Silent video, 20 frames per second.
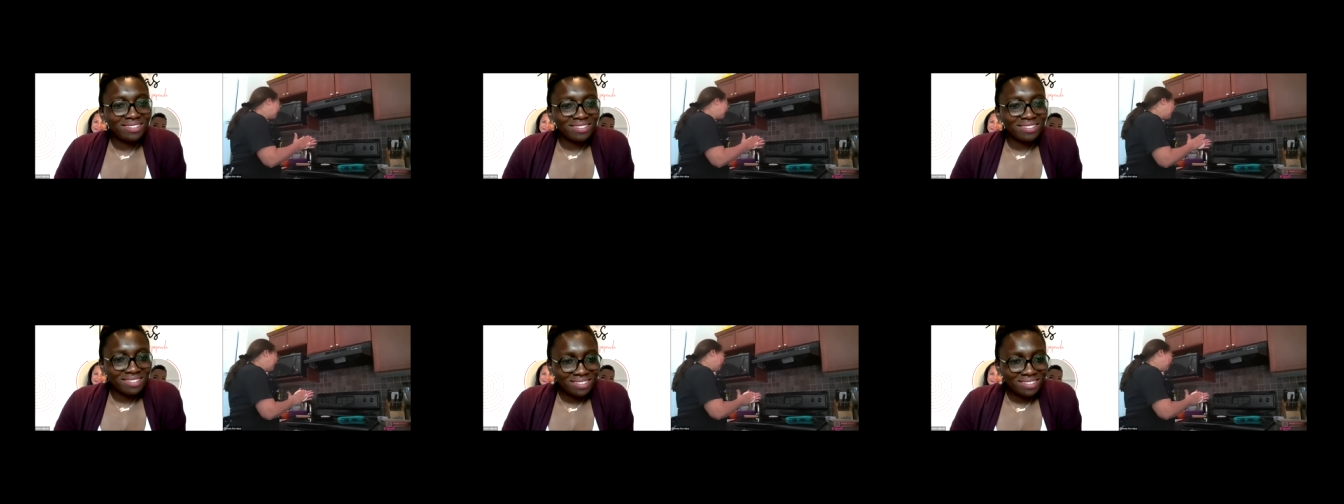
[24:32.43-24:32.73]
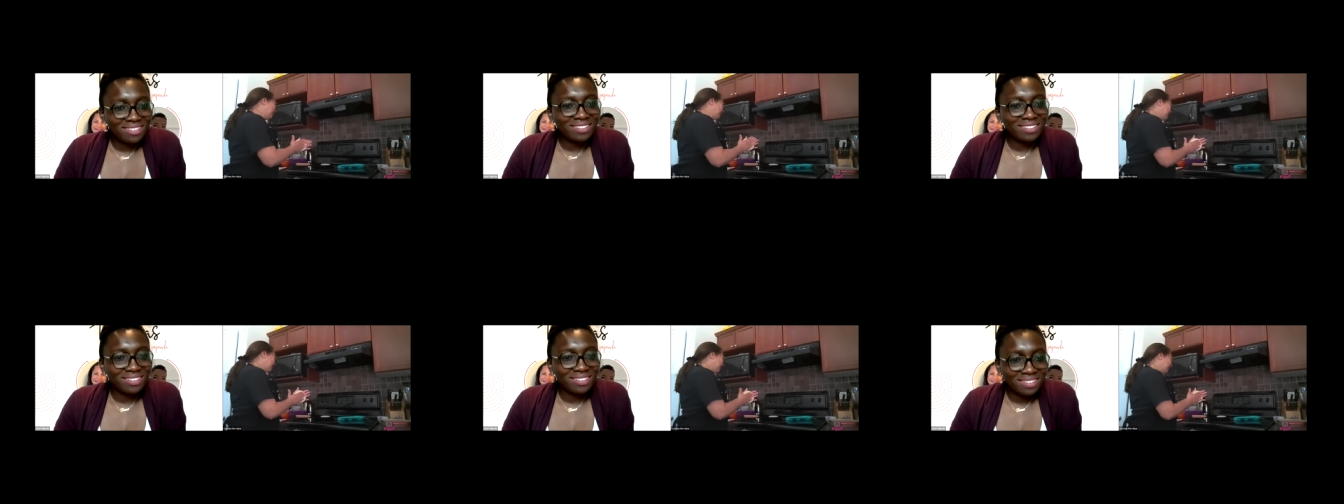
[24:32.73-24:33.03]

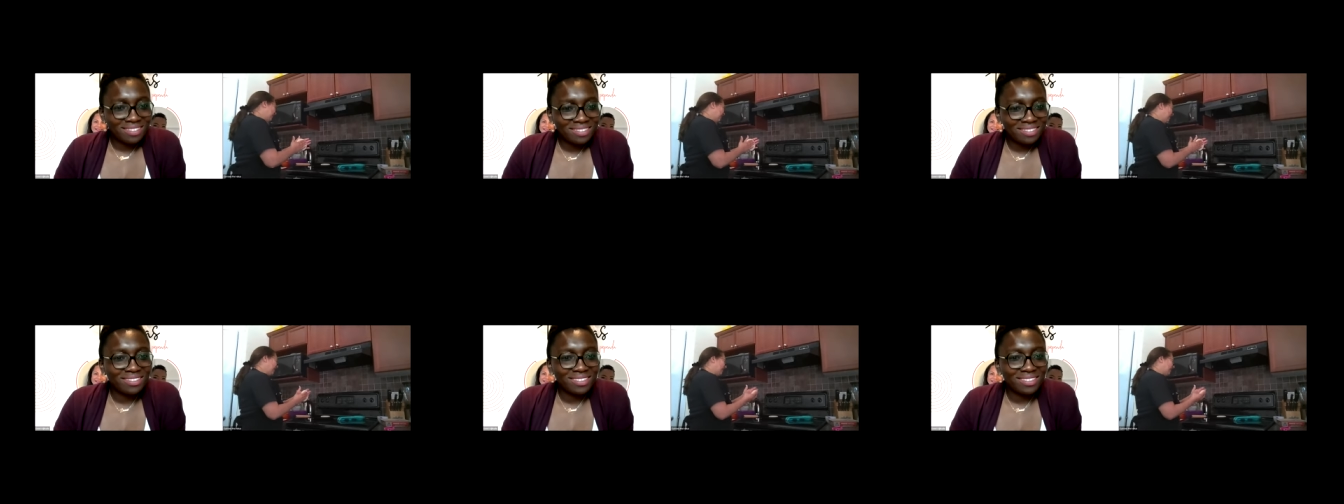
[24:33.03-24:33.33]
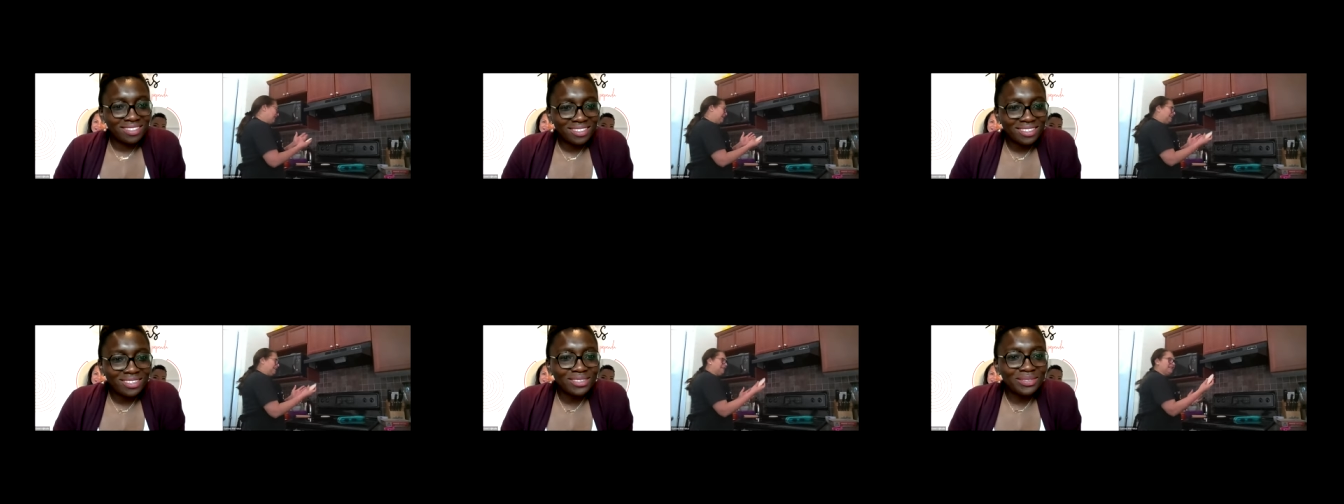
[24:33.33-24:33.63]
thing.
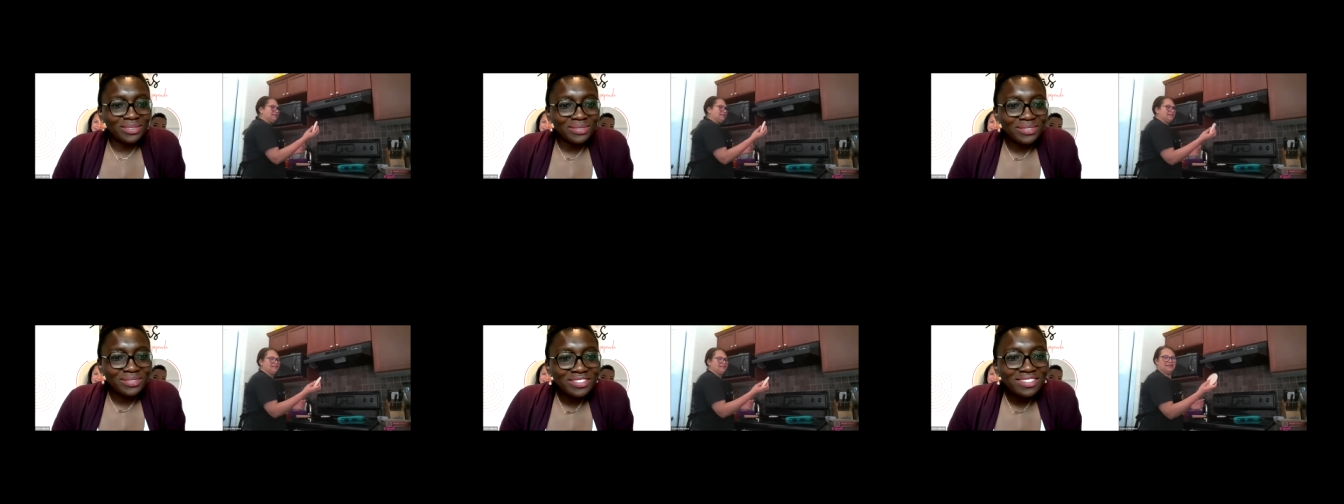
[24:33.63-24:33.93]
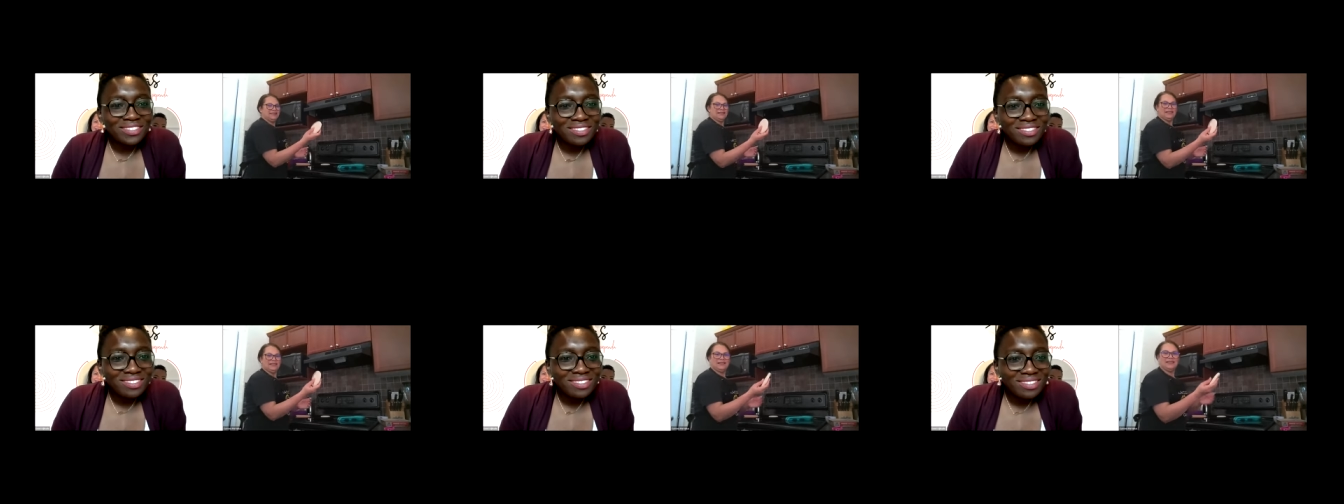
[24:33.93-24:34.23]
Cool.
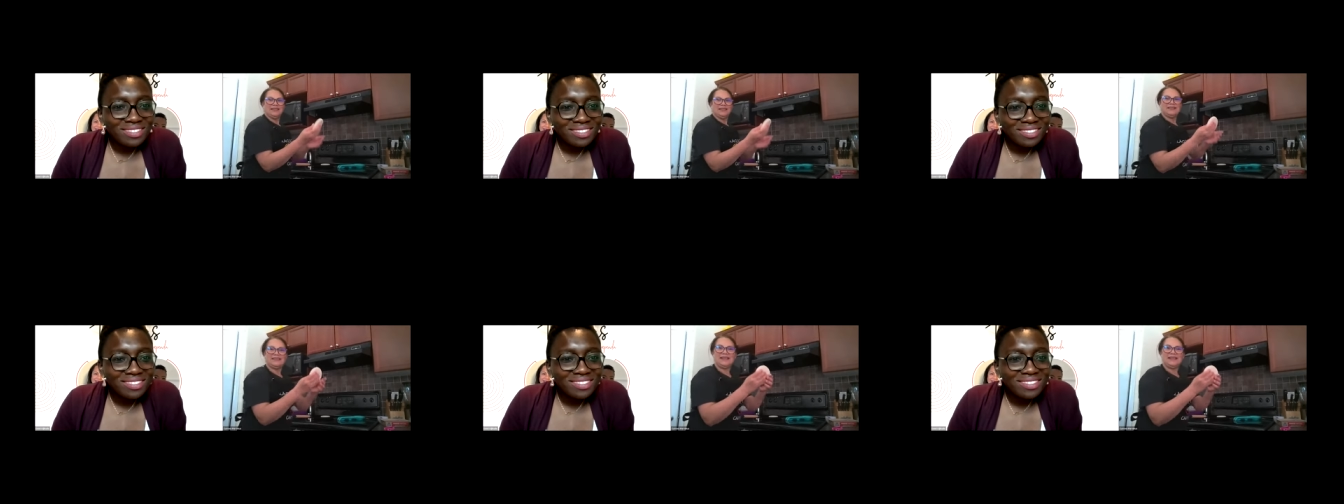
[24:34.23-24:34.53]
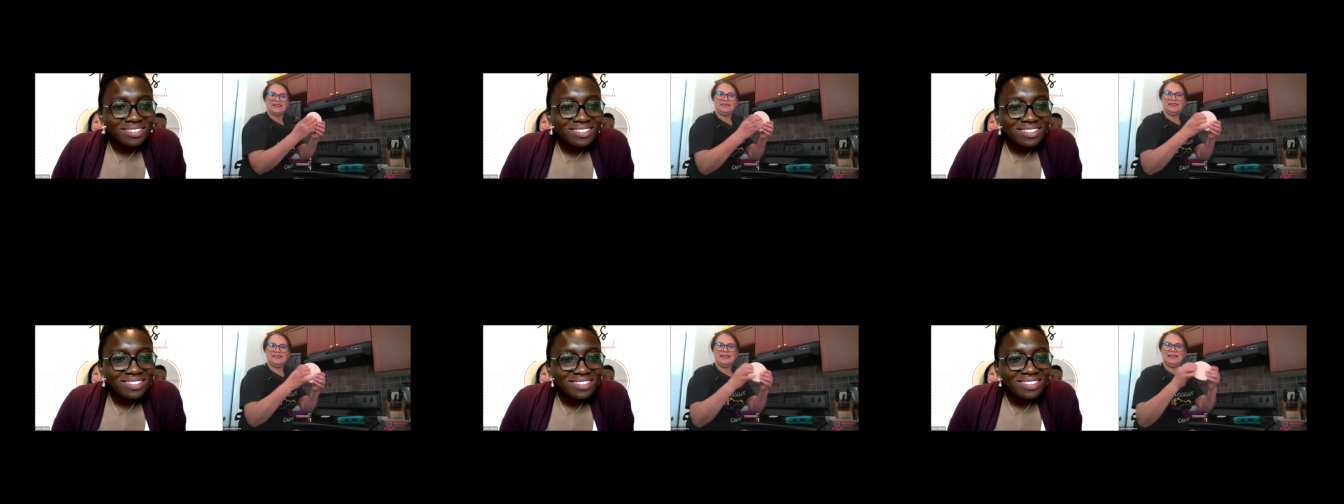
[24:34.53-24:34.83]

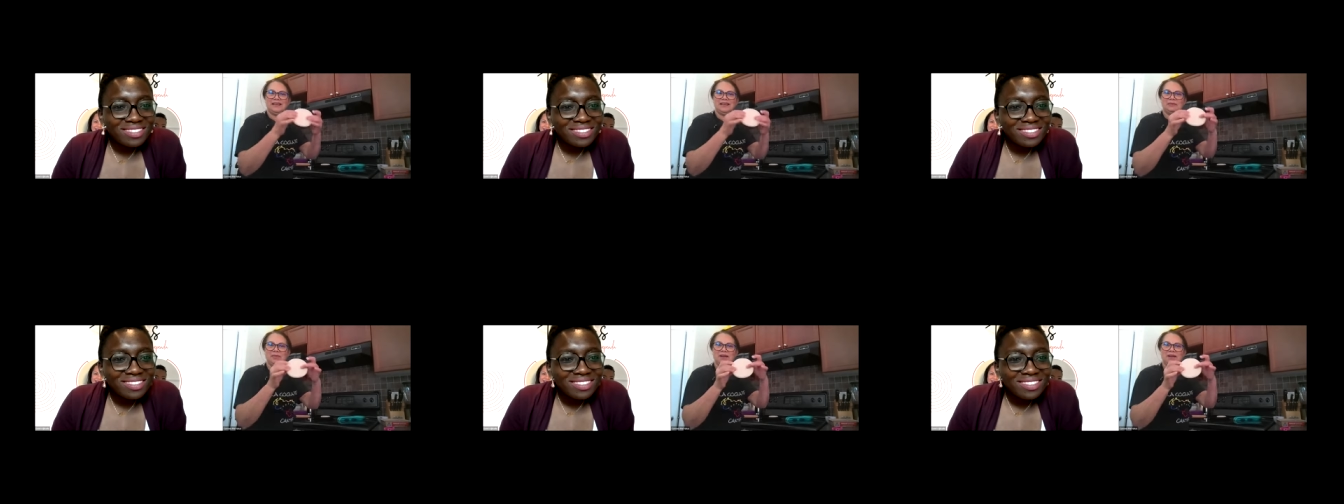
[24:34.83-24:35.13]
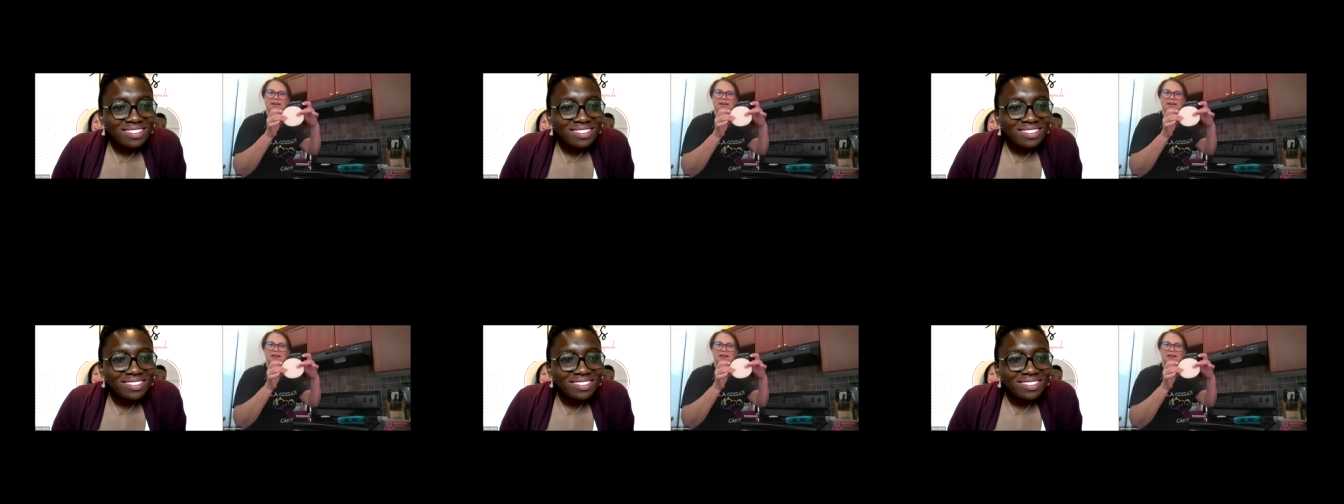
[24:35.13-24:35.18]
Take on a